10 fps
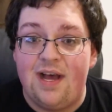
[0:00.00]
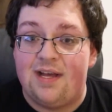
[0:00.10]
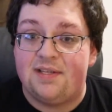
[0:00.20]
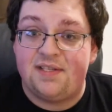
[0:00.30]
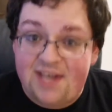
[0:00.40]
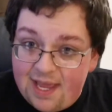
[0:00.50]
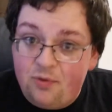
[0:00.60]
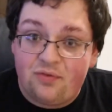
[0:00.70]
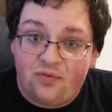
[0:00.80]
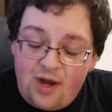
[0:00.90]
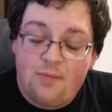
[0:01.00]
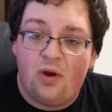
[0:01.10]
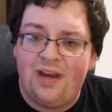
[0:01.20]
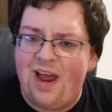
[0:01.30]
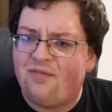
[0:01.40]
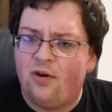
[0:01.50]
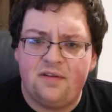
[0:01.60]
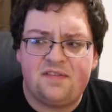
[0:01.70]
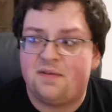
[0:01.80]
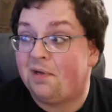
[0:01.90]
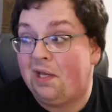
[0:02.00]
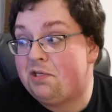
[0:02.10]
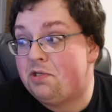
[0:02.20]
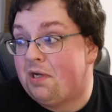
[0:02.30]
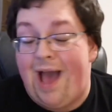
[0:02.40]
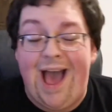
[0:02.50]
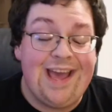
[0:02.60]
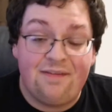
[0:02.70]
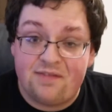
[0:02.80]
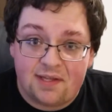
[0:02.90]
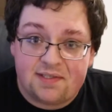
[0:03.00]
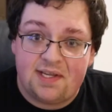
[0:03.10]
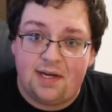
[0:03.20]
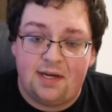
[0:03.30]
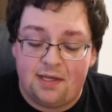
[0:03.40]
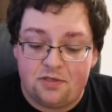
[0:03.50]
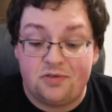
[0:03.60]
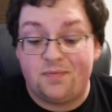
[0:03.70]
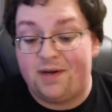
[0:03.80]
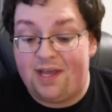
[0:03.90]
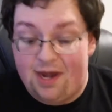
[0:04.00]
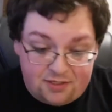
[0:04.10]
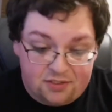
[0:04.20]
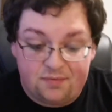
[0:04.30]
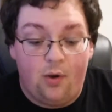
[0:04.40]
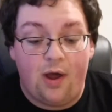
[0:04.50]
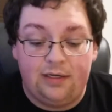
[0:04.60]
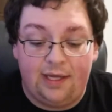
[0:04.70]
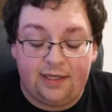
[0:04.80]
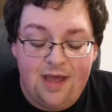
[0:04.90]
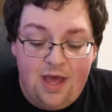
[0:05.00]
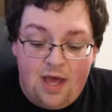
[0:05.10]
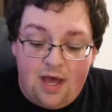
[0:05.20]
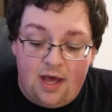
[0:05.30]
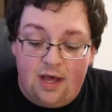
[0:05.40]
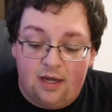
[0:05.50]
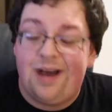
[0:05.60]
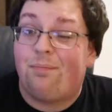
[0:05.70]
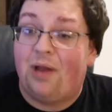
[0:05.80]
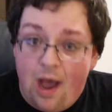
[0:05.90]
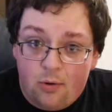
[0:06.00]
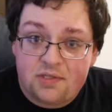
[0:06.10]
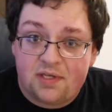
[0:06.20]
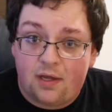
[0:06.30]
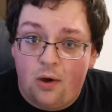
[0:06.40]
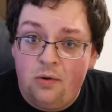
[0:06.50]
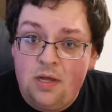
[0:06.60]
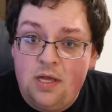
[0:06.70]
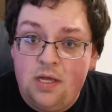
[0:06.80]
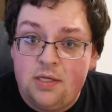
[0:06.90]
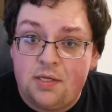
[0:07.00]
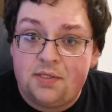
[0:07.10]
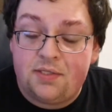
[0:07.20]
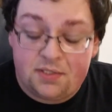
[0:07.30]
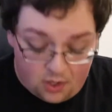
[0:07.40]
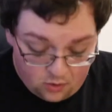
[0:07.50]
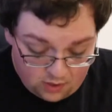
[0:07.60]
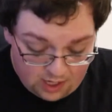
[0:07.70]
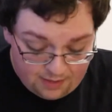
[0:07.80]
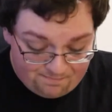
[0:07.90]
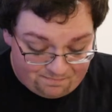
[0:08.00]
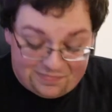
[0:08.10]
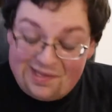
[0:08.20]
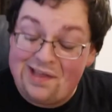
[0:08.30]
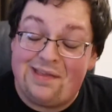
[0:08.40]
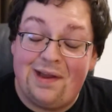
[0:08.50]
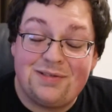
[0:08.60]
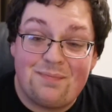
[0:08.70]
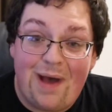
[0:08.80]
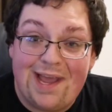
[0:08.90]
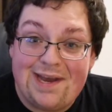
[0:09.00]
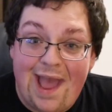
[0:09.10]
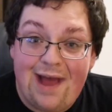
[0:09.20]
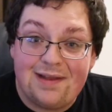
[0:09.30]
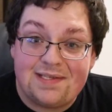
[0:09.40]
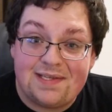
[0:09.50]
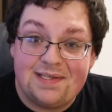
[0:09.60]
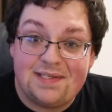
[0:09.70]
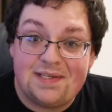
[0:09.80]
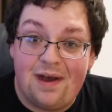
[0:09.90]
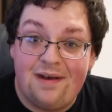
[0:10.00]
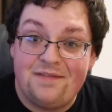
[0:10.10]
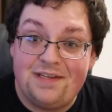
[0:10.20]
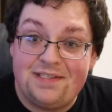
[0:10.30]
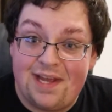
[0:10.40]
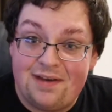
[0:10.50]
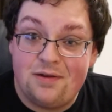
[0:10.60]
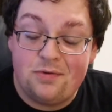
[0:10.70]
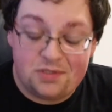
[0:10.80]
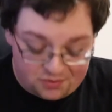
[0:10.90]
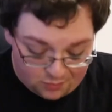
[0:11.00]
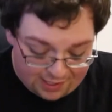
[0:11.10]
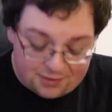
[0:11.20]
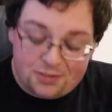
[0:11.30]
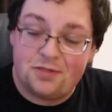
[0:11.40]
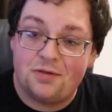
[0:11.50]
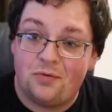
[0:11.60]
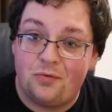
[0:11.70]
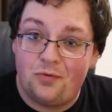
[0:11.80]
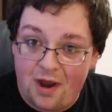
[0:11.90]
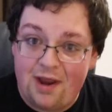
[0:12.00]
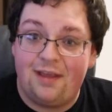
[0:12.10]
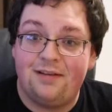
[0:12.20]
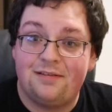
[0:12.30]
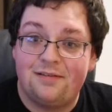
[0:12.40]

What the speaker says: stable frame rate. I've heard of some glitching. I have not seen any issues, but again, I just bought it like a couple hours ago. So, there's my analysis of Nintendo Switch running